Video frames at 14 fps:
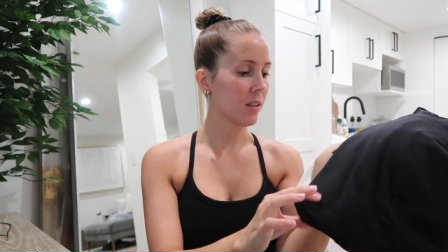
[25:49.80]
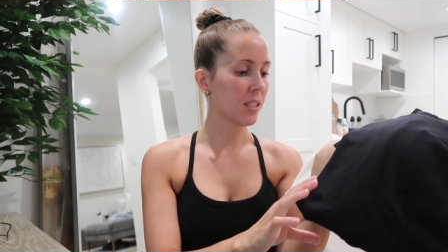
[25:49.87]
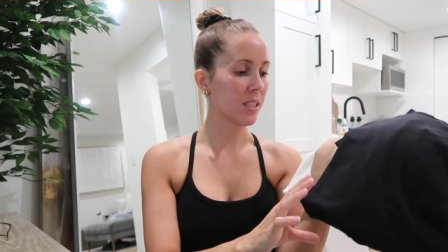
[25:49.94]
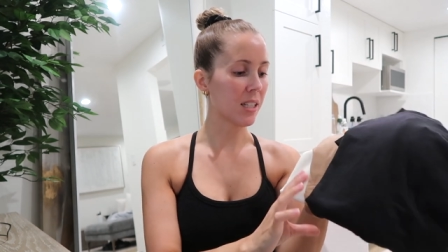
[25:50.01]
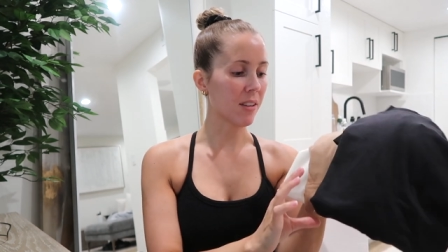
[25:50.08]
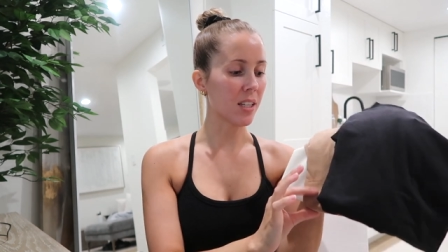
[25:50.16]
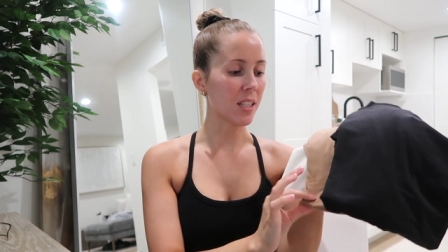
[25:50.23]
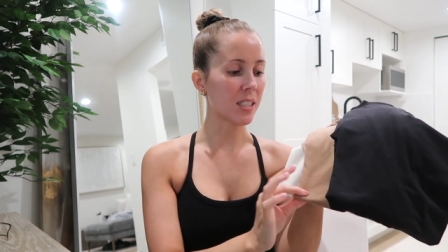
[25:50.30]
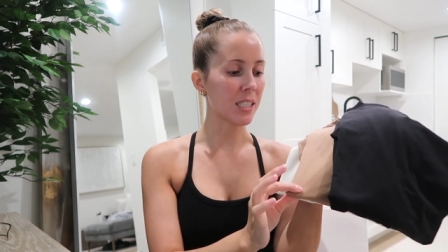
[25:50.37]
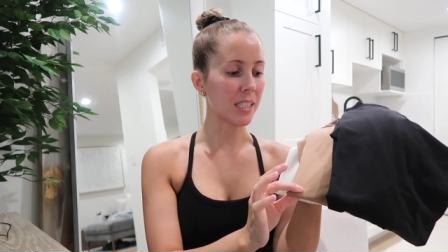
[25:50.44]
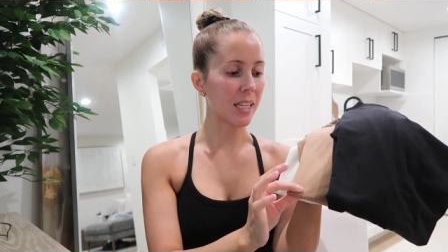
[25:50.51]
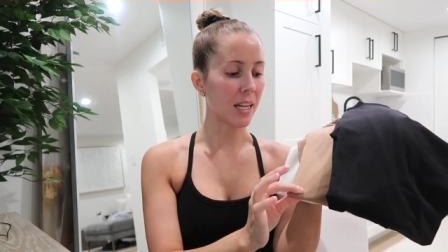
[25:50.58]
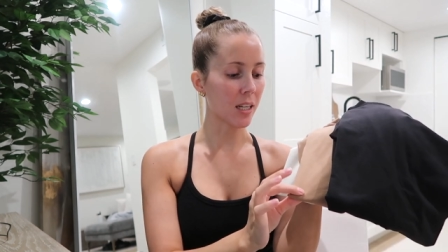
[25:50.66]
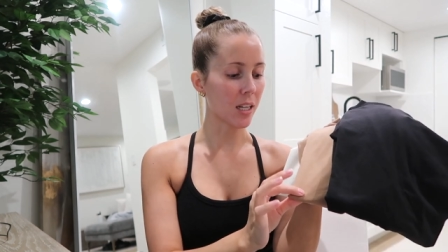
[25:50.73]
this I think
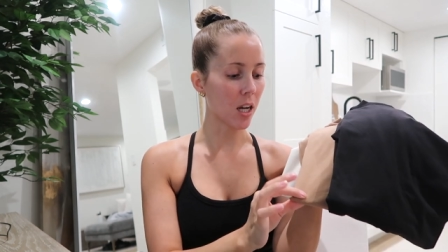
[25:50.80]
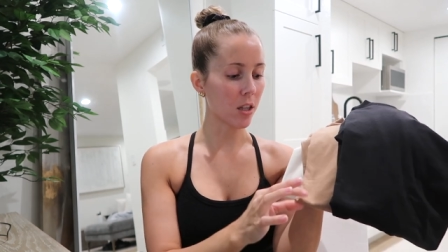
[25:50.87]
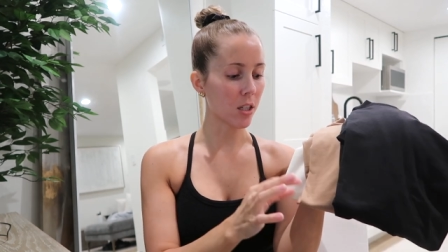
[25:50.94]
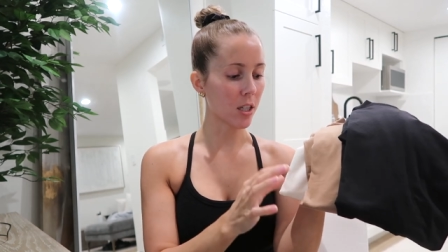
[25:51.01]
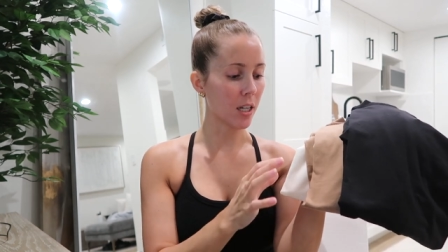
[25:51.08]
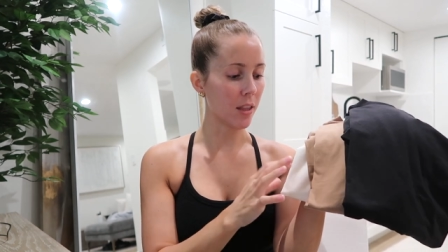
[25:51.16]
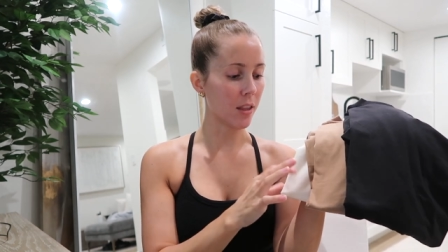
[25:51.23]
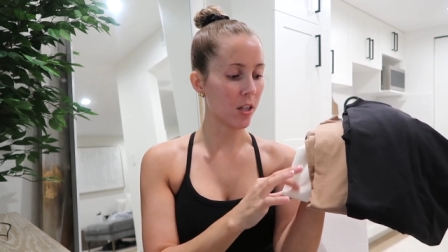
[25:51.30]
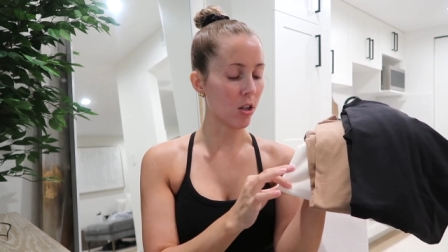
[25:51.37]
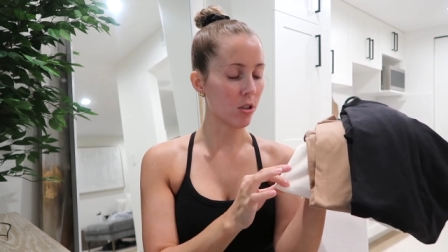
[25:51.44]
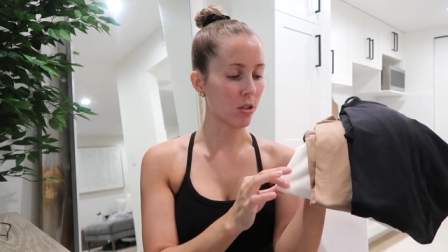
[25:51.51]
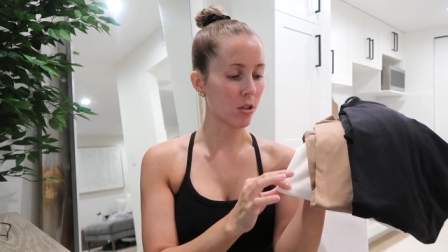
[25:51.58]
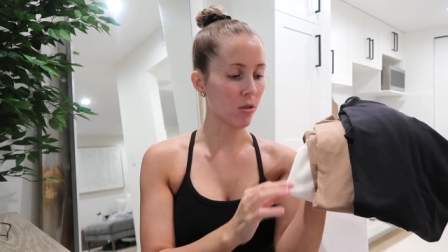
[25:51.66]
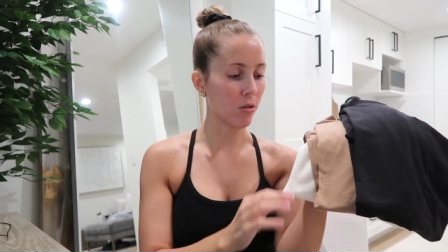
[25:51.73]
sienna color, and then
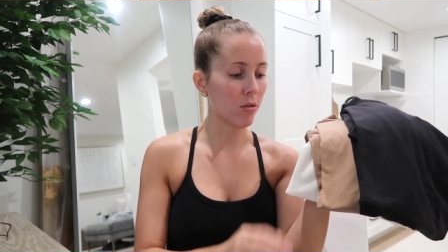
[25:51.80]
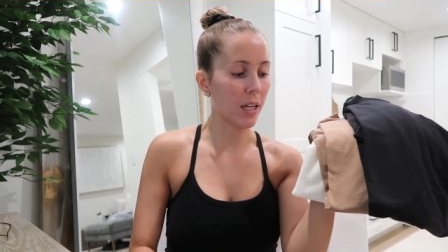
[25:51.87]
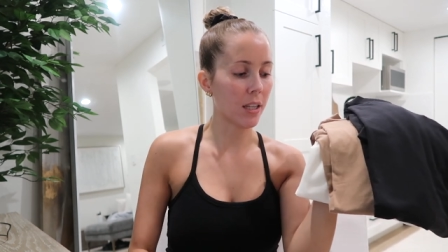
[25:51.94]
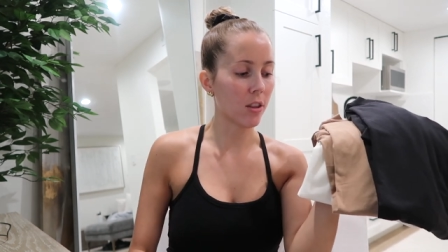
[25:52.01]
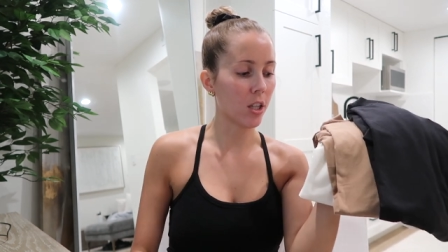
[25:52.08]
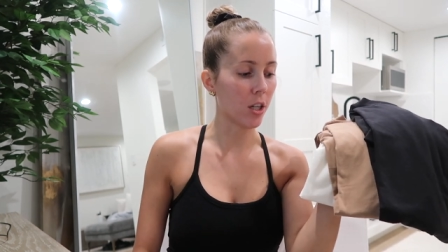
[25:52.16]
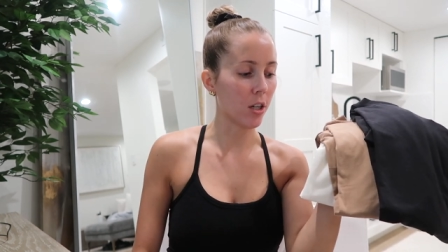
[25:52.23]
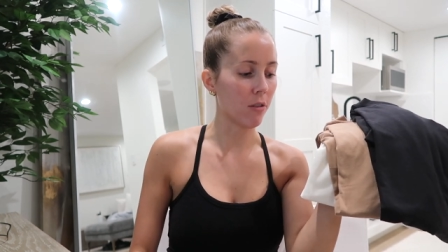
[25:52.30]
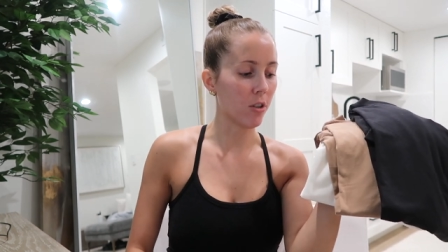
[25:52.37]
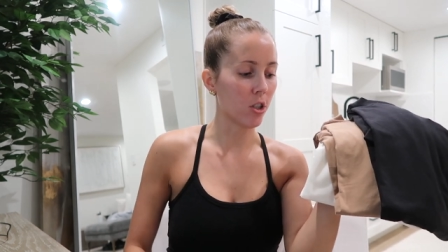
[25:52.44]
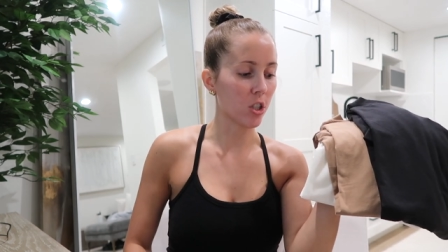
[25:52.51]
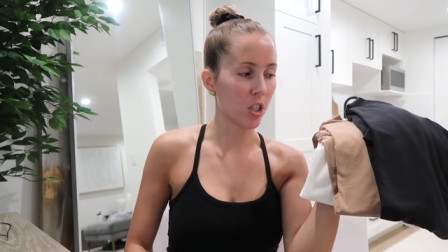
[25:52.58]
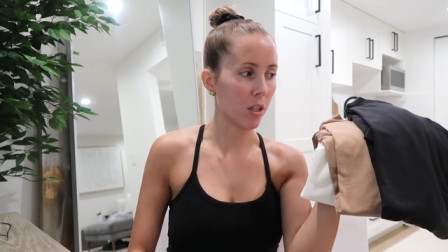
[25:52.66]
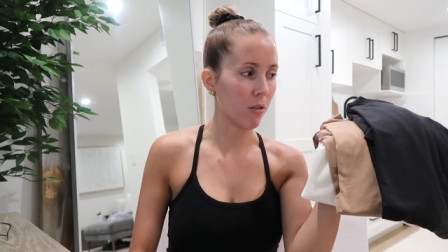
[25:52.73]
also like their
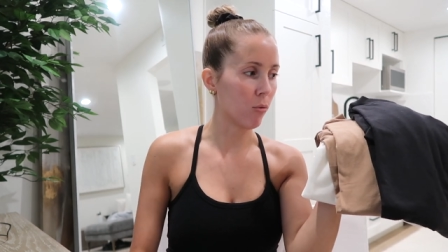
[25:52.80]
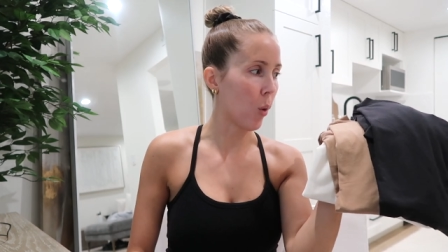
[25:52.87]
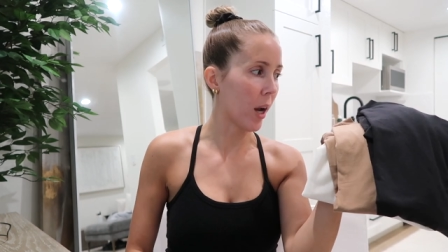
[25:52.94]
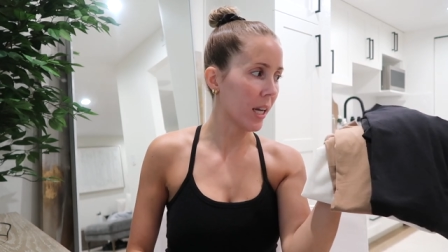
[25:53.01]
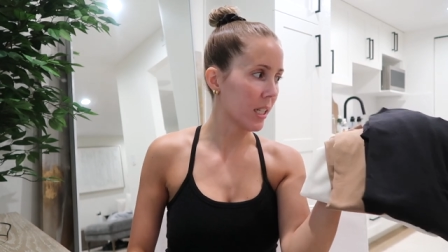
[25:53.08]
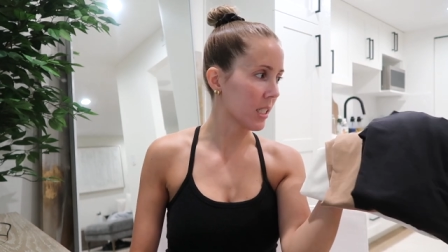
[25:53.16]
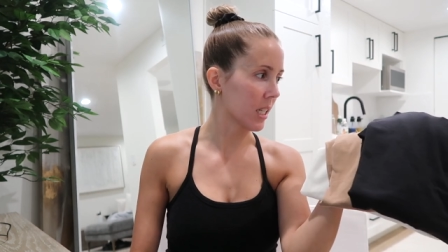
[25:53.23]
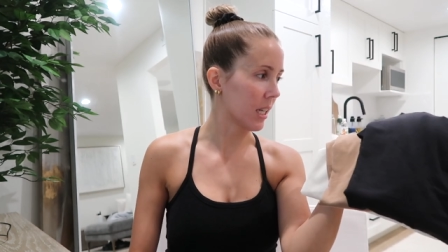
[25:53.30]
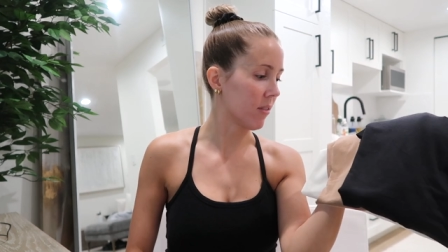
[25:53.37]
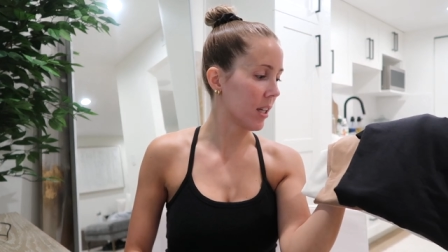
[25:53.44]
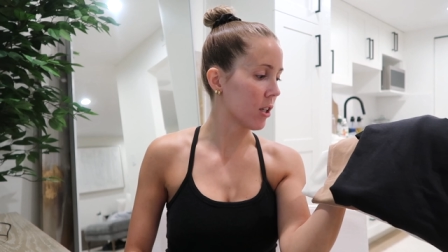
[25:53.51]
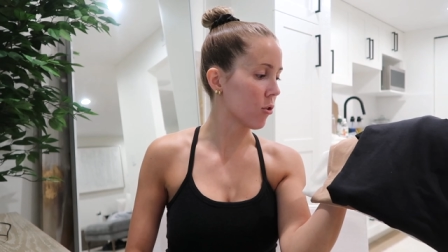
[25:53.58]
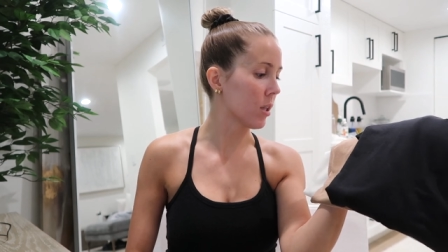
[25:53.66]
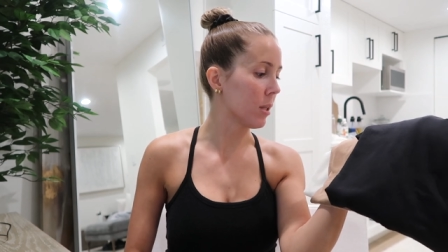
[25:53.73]
version of white. It's kind of
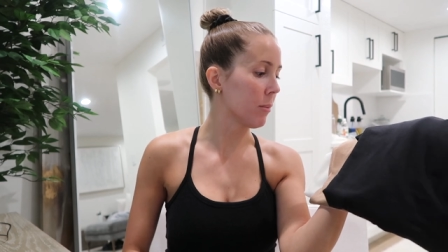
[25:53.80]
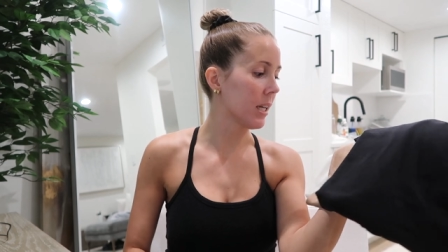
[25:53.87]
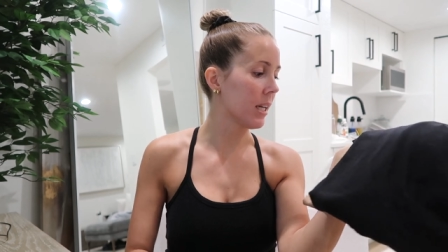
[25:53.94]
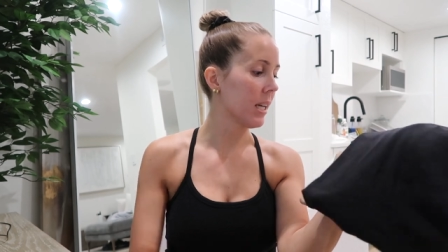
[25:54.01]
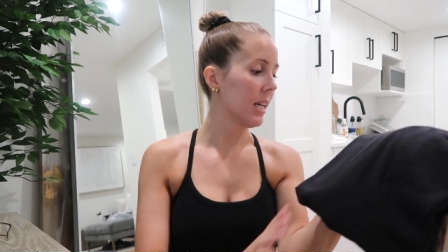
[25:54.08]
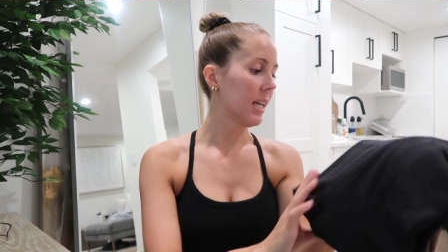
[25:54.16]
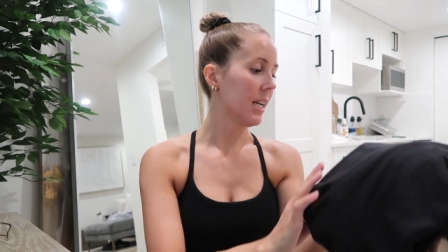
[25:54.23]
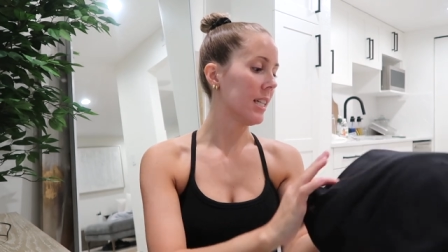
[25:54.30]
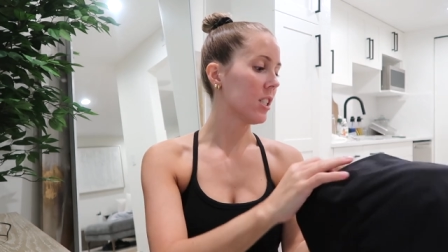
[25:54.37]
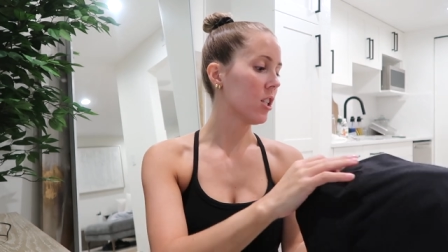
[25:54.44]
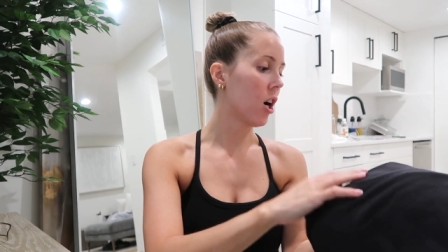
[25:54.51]
like creamy. It's an